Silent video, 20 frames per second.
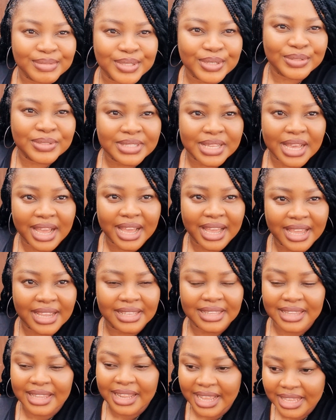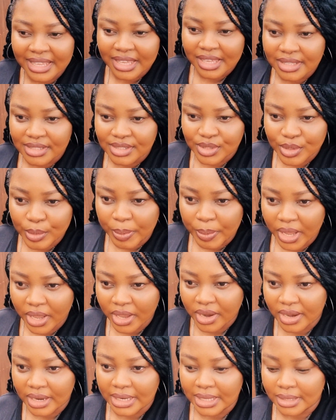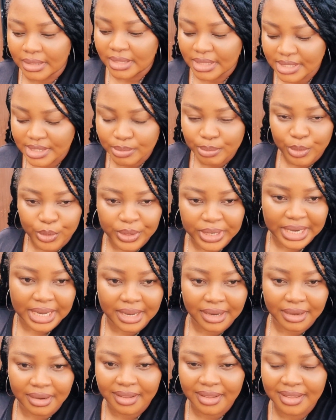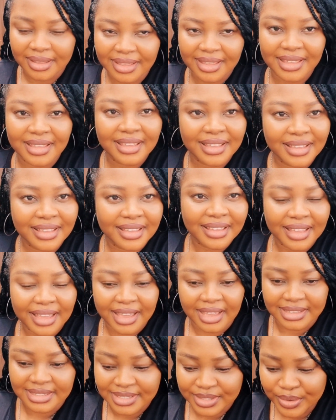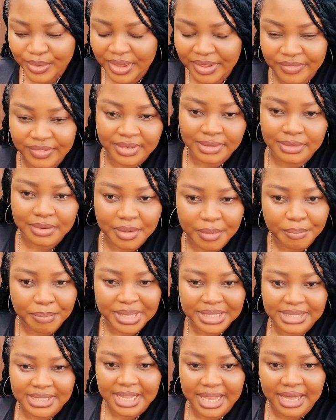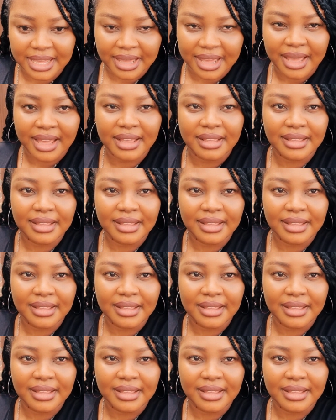so tired, like it's super early this morning. It's not even midday yet.